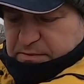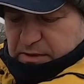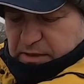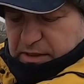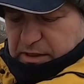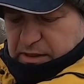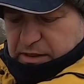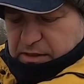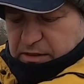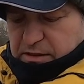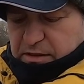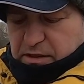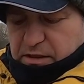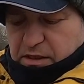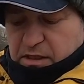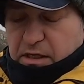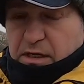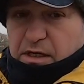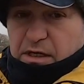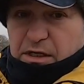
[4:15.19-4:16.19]
It's
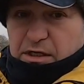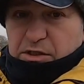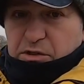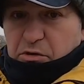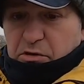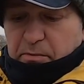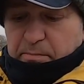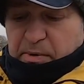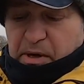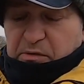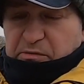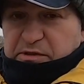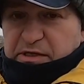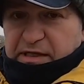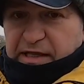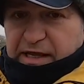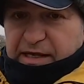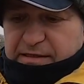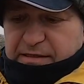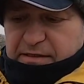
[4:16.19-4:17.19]
got a pound of
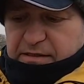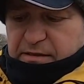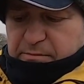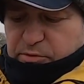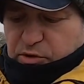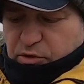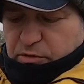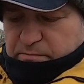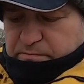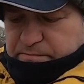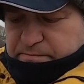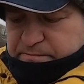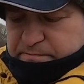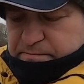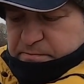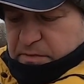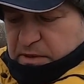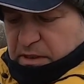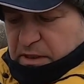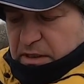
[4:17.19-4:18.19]
lead in the bottom,
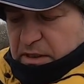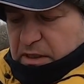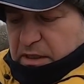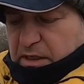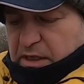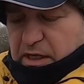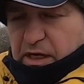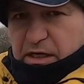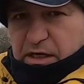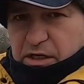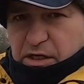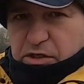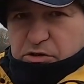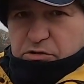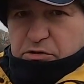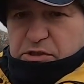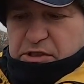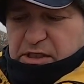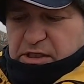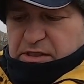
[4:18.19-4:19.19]
and I can
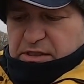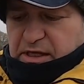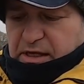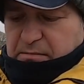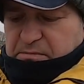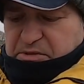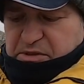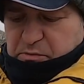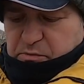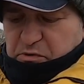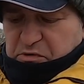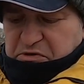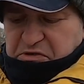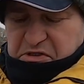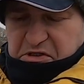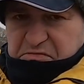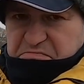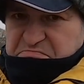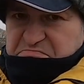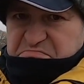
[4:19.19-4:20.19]
use it in depths of
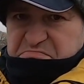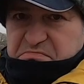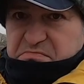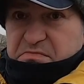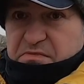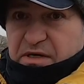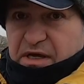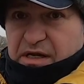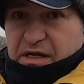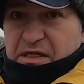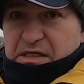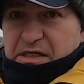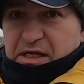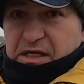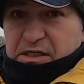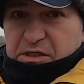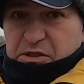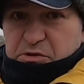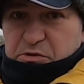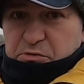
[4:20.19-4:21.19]
water in
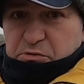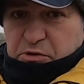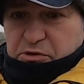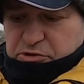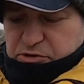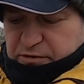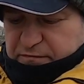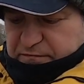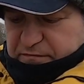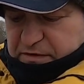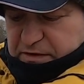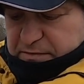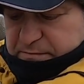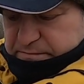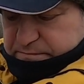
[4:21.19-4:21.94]
excess of 200 feet.